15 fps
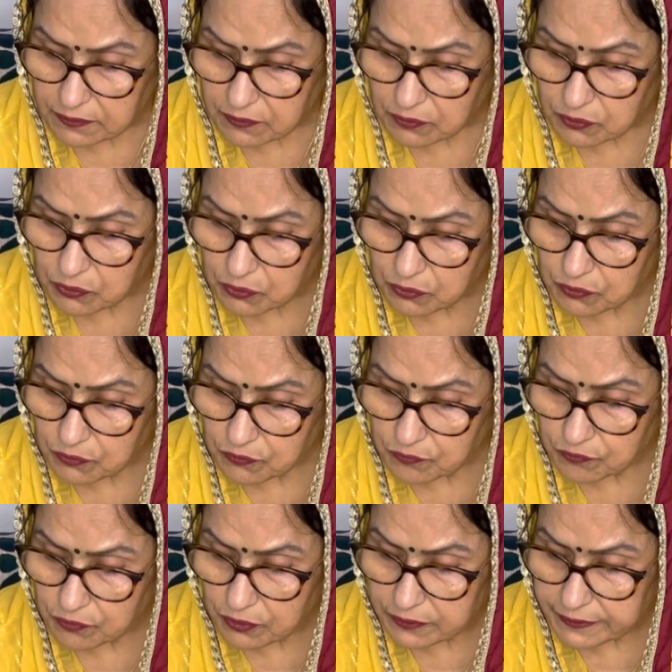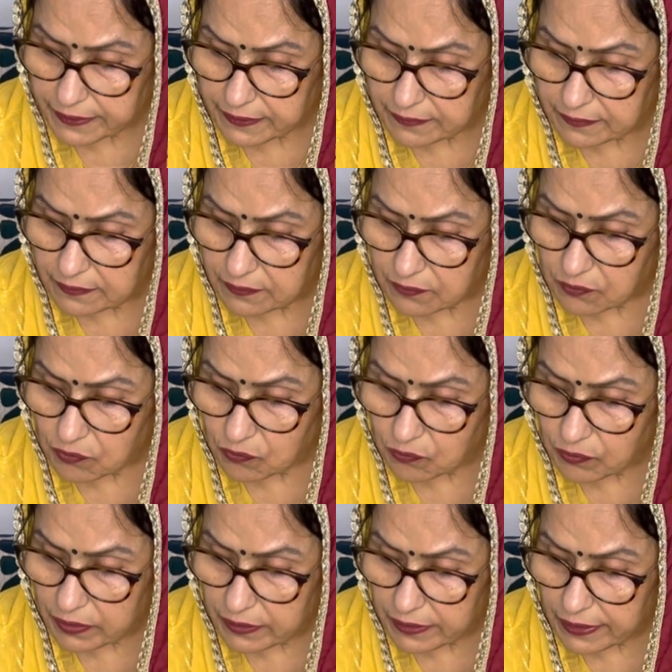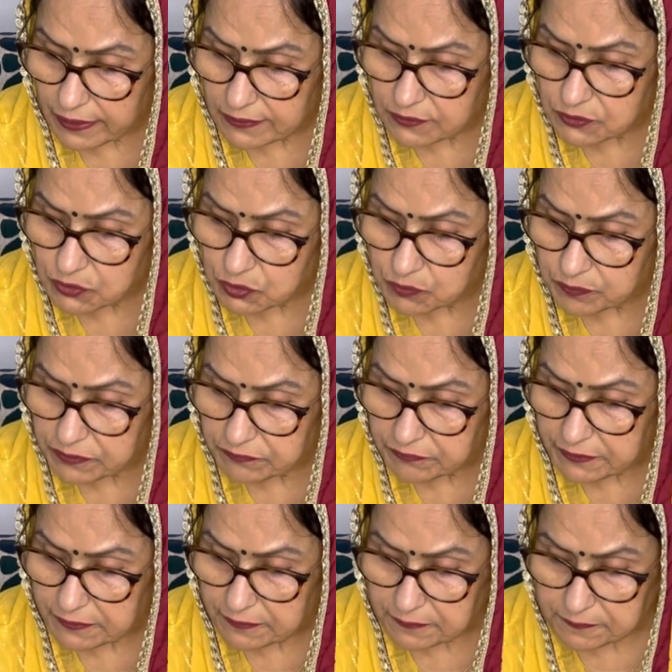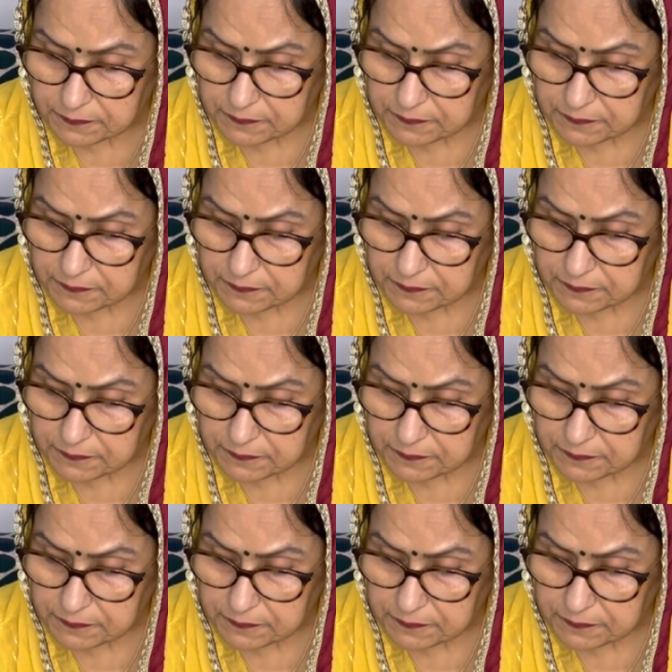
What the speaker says: Who for then one has to bewail?